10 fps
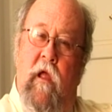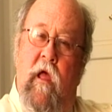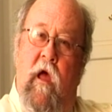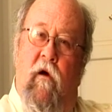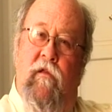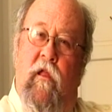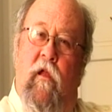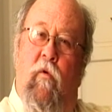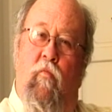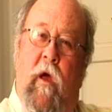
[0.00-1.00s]
I was in
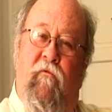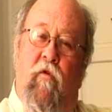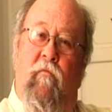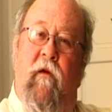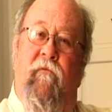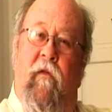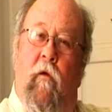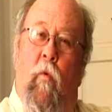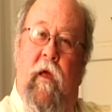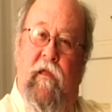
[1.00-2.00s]
the weight room
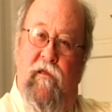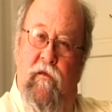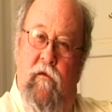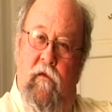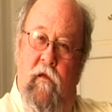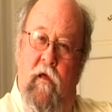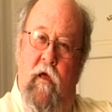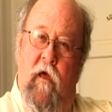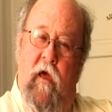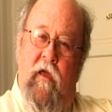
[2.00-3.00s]
lifting weights,
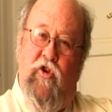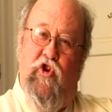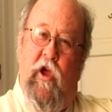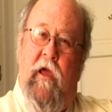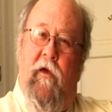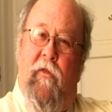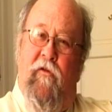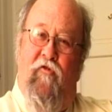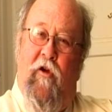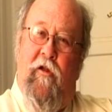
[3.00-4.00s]
and Jake, the
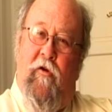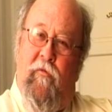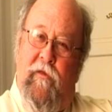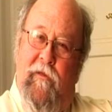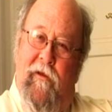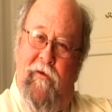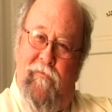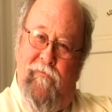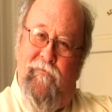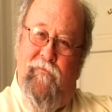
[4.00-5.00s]
trainer, was there.
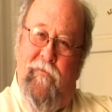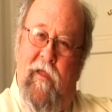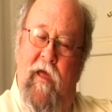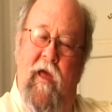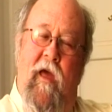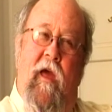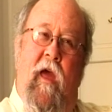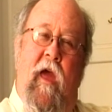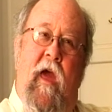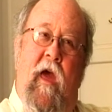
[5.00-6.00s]

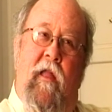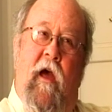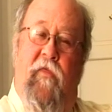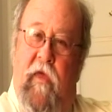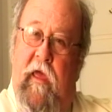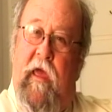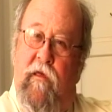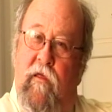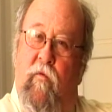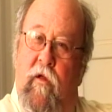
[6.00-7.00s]
And I think
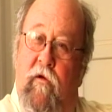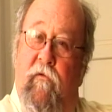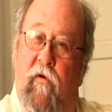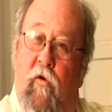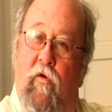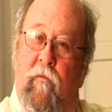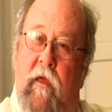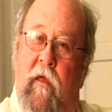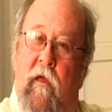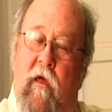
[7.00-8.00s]
he's the one who told
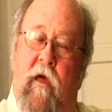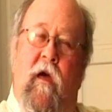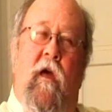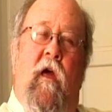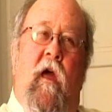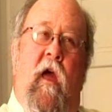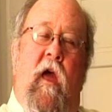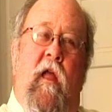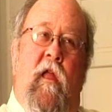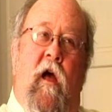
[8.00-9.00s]
me.
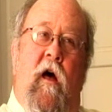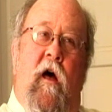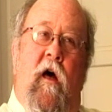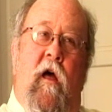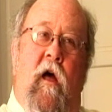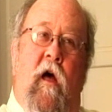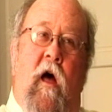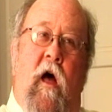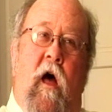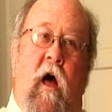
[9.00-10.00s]
And I
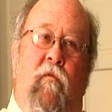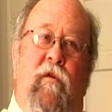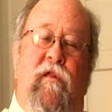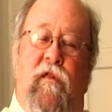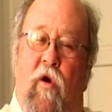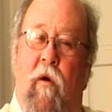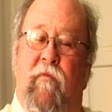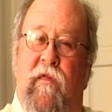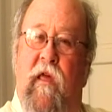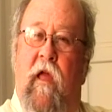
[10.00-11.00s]
was so
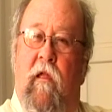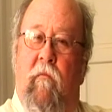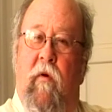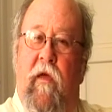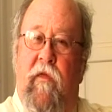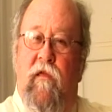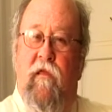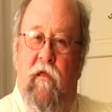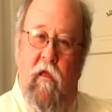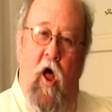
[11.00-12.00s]
upset by
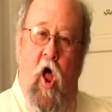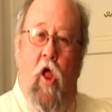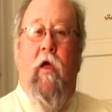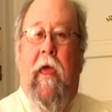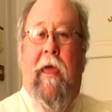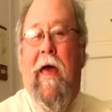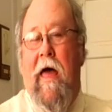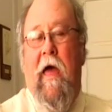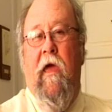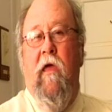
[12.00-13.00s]
this hulking
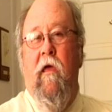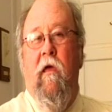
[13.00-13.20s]
guy